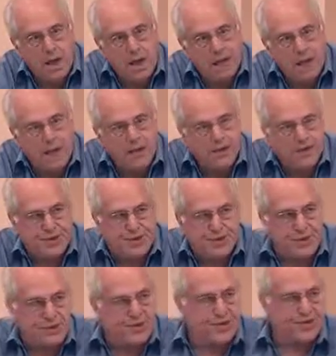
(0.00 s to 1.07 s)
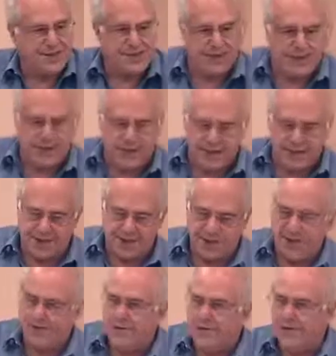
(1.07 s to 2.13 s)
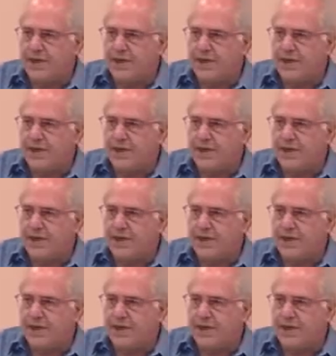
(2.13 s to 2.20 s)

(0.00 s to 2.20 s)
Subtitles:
I'm always distressed when I discover